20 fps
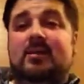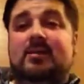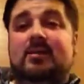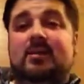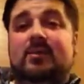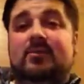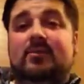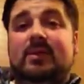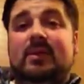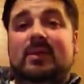They
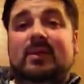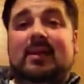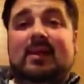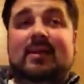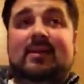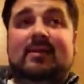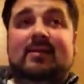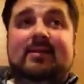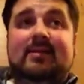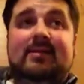don't really
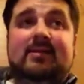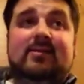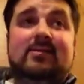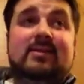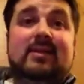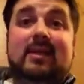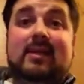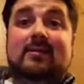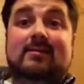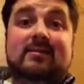like,
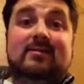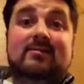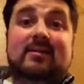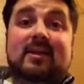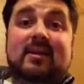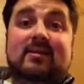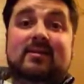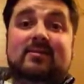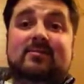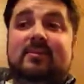science and
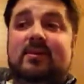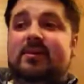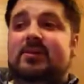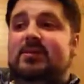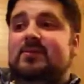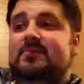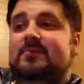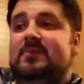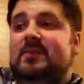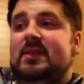math as much.